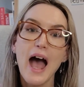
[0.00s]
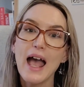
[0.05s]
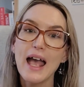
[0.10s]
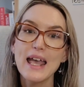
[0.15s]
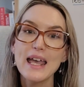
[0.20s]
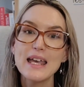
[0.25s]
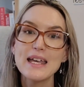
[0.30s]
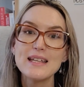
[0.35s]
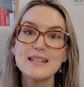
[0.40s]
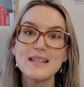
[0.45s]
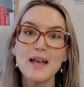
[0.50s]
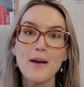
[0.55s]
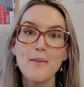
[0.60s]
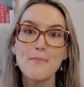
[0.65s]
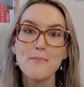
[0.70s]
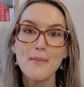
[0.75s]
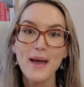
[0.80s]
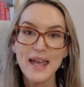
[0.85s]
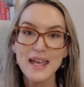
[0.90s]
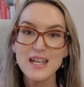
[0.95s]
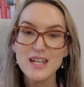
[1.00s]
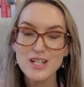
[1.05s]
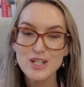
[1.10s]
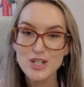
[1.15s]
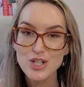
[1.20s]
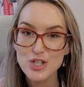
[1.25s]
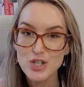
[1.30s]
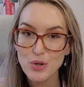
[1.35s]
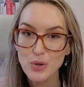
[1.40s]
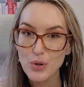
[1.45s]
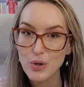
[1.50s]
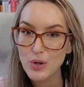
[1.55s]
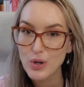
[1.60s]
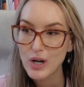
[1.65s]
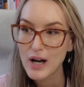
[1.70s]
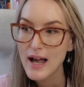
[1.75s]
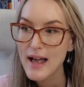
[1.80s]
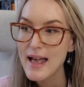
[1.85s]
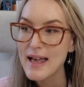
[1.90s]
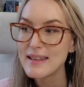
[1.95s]
is making sure
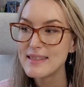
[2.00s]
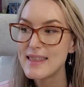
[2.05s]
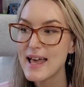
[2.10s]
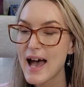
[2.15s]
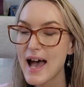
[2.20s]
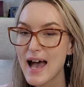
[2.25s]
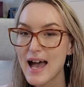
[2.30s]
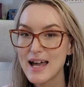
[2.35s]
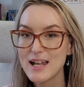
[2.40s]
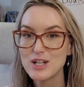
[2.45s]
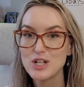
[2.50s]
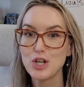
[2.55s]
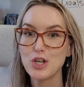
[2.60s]
that